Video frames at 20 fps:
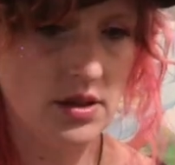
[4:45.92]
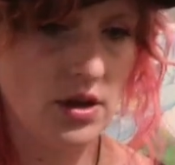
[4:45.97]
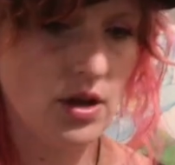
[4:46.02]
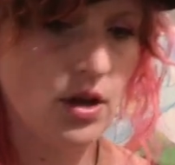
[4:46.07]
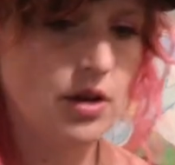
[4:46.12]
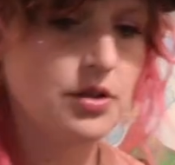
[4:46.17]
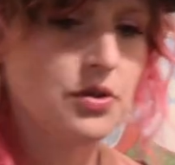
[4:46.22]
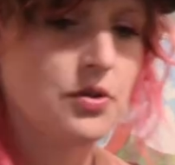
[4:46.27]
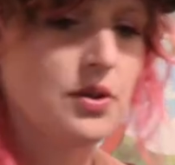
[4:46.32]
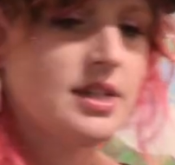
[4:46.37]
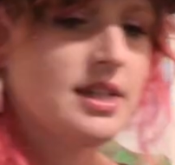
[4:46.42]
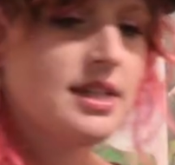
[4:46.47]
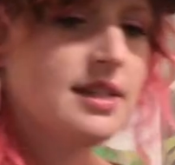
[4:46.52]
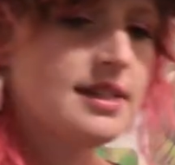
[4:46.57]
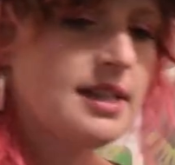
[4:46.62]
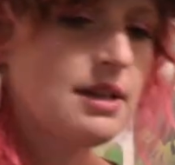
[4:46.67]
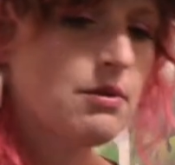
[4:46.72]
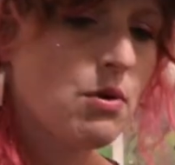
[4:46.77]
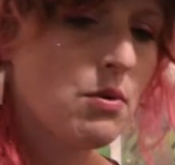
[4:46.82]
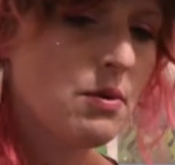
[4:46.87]
Oh, sorry, I didn't
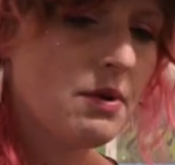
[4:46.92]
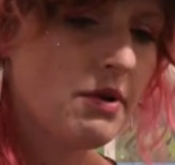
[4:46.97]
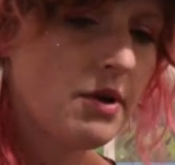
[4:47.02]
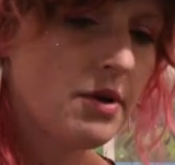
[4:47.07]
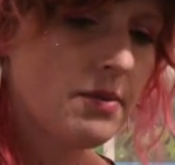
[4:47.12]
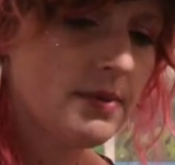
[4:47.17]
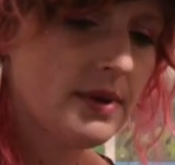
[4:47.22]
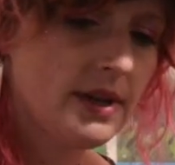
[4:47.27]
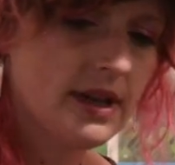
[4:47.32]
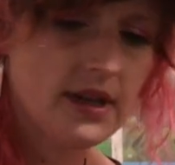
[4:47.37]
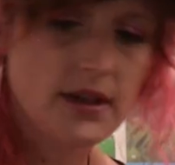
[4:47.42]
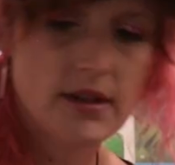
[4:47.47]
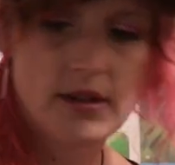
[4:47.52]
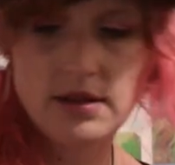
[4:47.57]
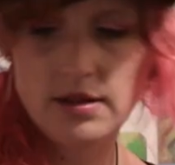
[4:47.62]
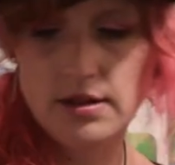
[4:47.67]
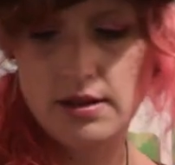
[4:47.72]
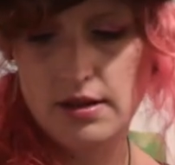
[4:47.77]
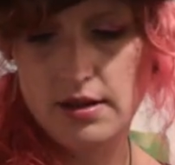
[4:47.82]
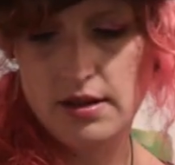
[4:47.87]
say what we're opening.
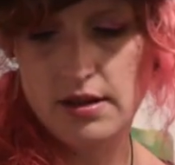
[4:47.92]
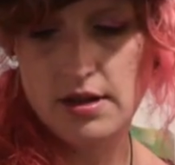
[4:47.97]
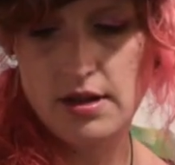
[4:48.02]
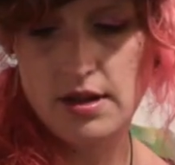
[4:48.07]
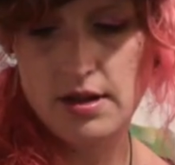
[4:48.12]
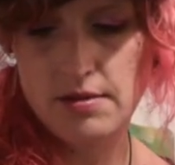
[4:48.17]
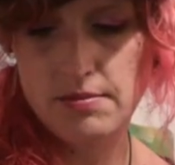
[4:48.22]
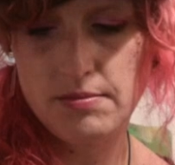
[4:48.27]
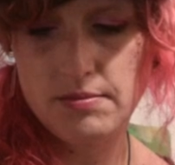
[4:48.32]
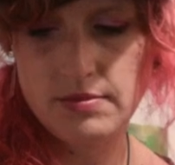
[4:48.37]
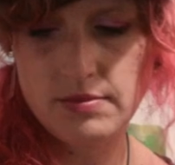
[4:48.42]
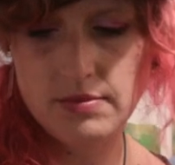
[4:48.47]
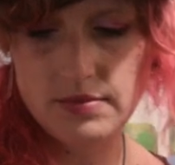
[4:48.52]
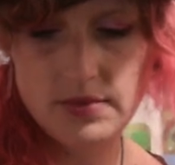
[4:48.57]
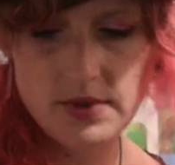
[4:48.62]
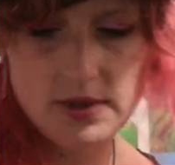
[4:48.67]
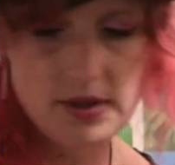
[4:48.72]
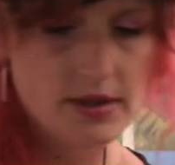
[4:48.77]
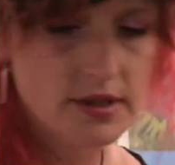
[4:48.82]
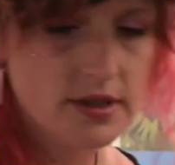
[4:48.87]

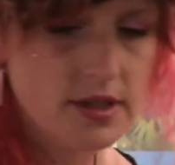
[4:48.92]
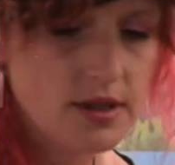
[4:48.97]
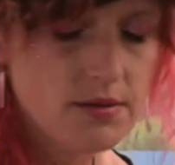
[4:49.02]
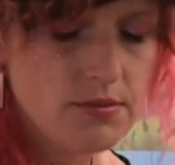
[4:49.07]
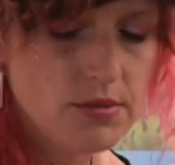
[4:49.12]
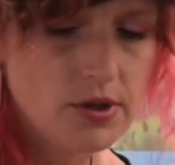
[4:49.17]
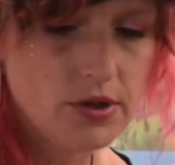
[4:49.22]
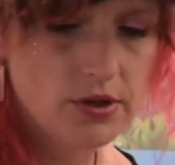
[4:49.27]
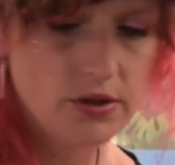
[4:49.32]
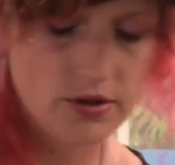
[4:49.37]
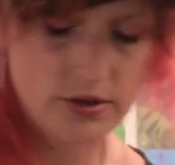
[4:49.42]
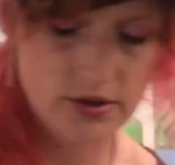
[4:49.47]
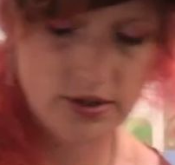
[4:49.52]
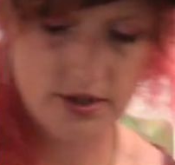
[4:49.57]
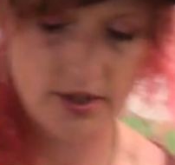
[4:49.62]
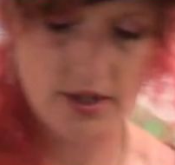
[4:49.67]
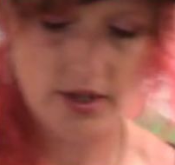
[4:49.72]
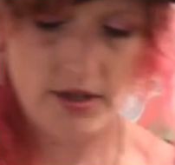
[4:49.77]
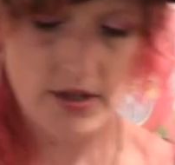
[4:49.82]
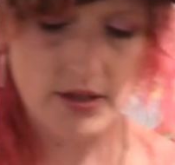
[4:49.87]
Sun and Moon Lost
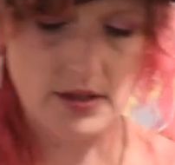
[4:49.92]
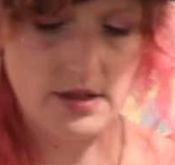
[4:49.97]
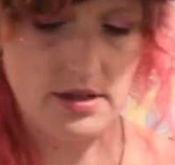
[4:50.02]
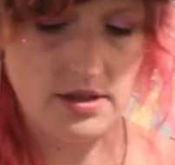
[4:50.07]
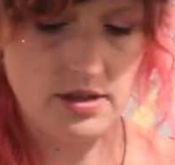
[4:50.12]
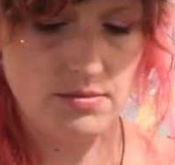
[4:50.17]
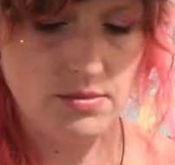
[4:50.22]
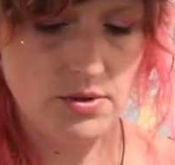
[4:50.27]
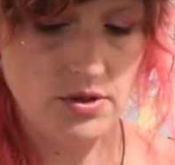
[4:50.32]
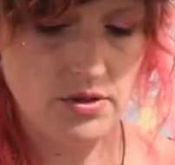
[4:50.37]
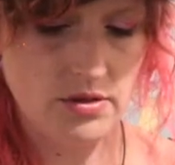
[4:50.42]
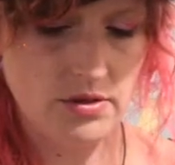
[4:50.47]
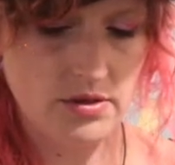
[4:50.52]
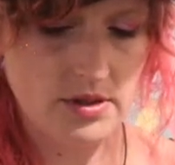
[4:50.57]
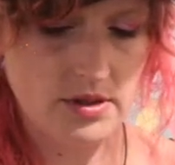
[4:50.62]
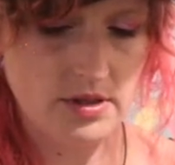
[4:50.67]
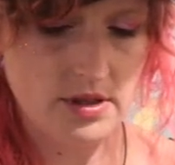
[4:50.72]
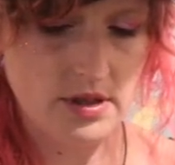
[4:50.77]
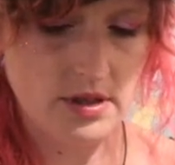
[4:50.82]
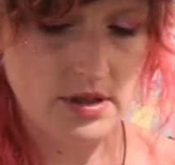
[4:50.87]
Thunder. Sun and Moon
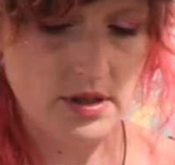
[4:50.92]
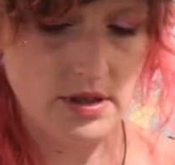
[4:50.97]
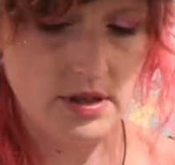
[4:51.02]
Lost Thunder.